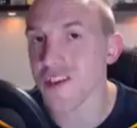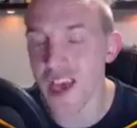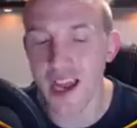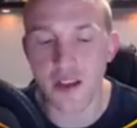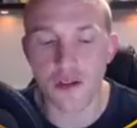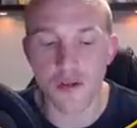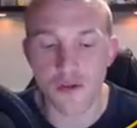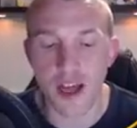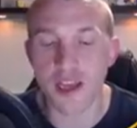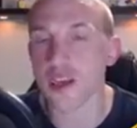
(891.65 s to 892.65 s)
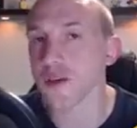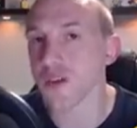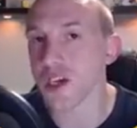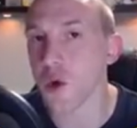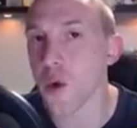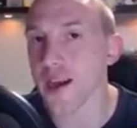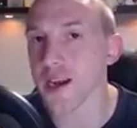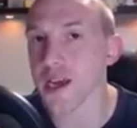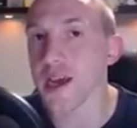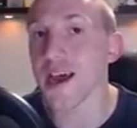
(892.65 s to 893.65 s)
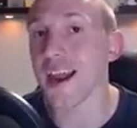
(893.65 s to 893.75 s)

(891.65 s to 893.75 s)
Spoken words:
skeletons relatively quickly.